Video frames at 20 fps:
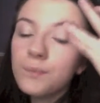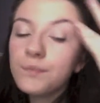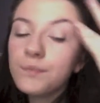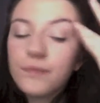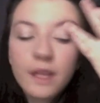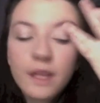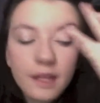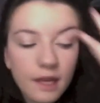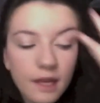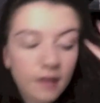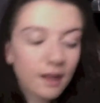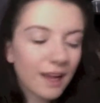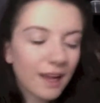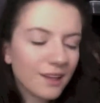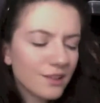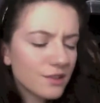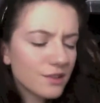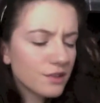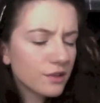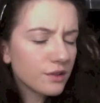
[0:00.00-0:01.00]
Again, I
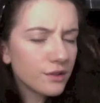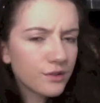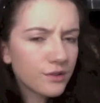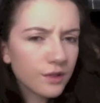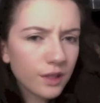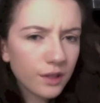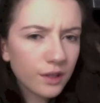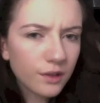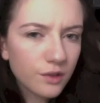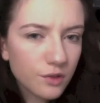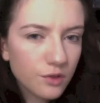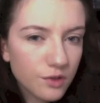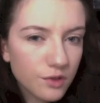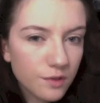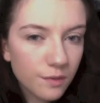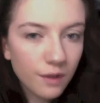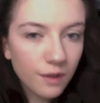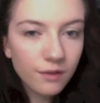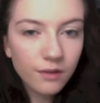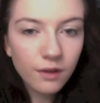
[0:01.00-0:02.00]
just usually use
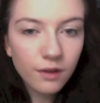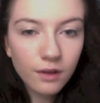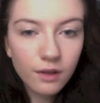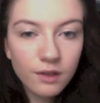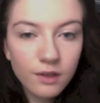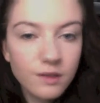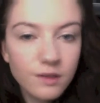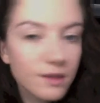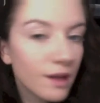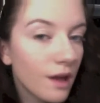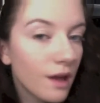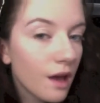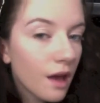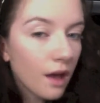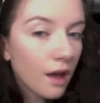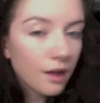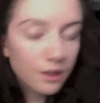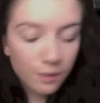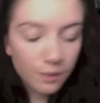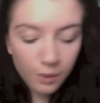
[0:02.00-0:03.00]
my fingers
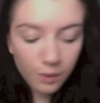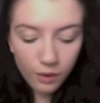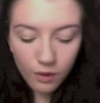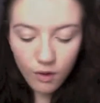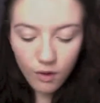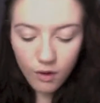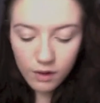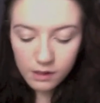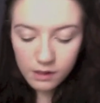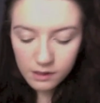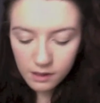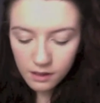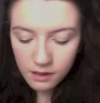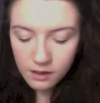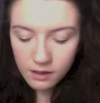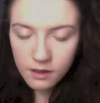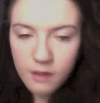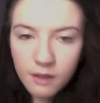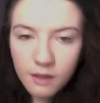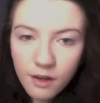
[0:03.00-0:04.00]
to put on
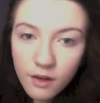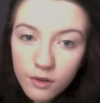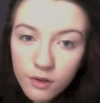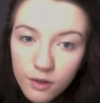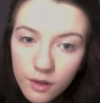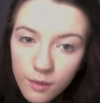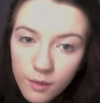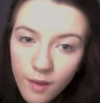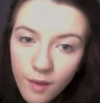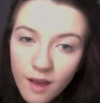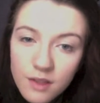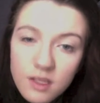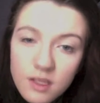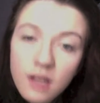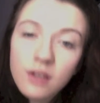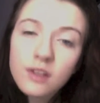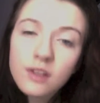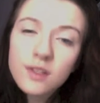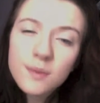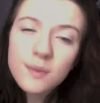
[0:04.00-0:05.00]
cream
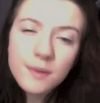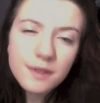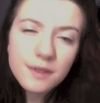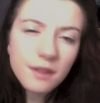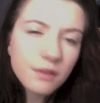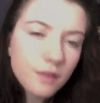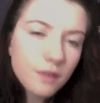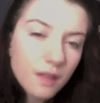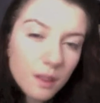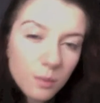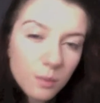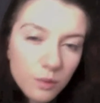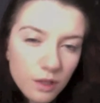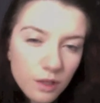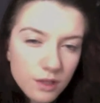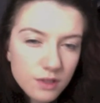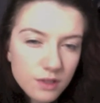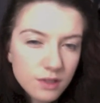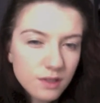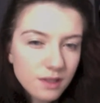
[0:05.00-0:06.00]
eyeshadows because I feel like
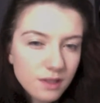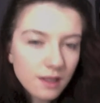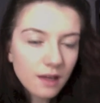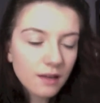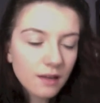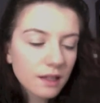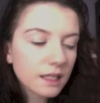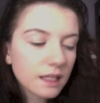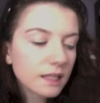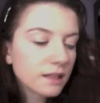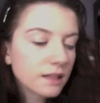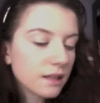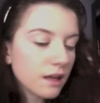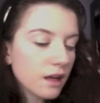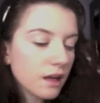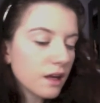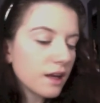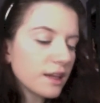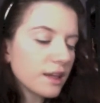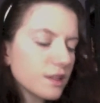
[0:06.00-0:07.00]
brushes get like
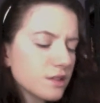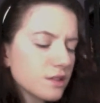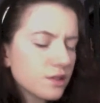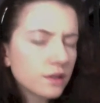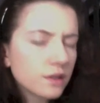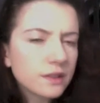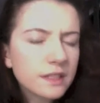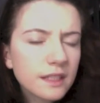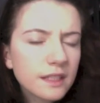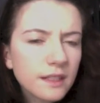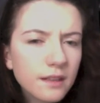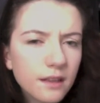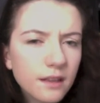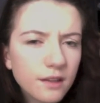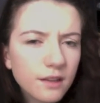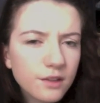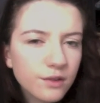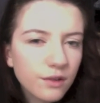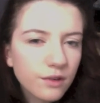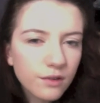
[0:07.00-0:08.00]
chunky and
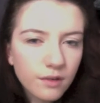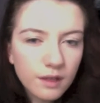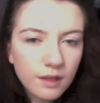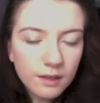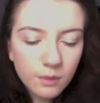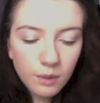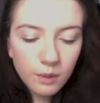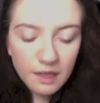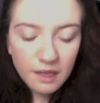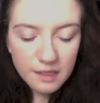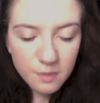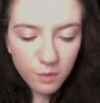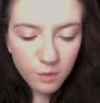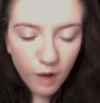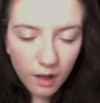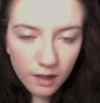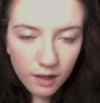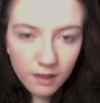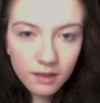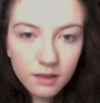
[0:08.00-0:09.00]
sort of like waste
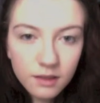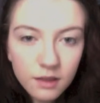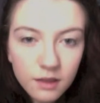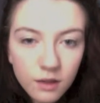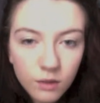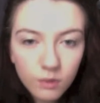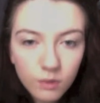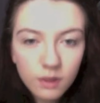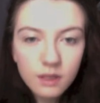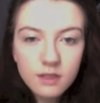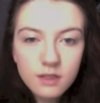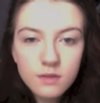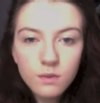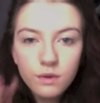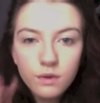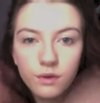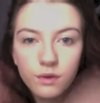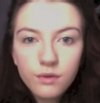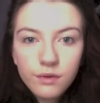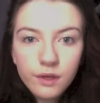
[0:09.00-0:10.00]
product, whereas with
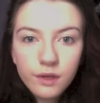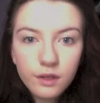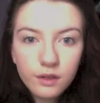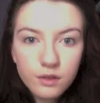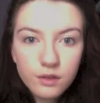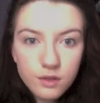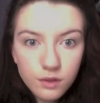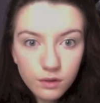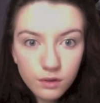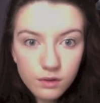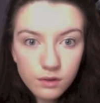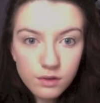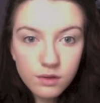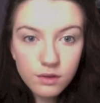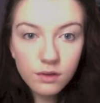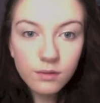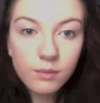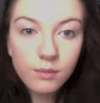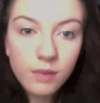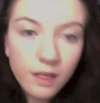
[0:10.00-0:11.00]
your fingers you can sort
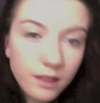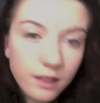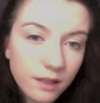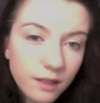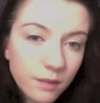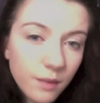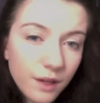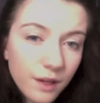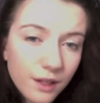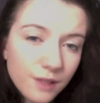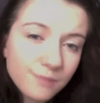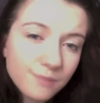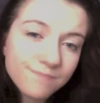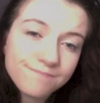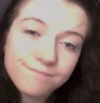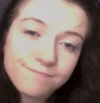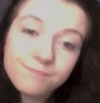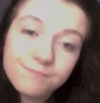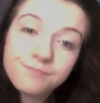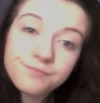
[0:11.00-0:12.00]
of blend it better.
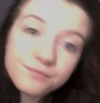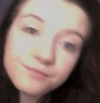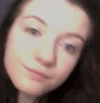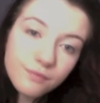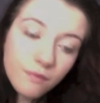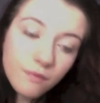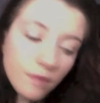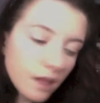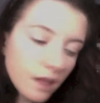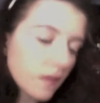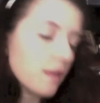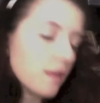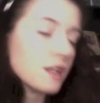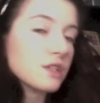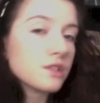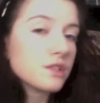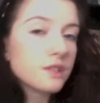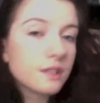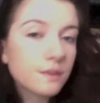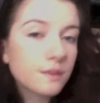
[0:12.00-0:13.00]
That's
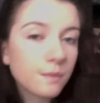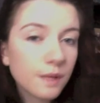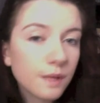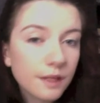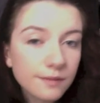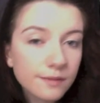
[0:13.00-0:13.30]
just me.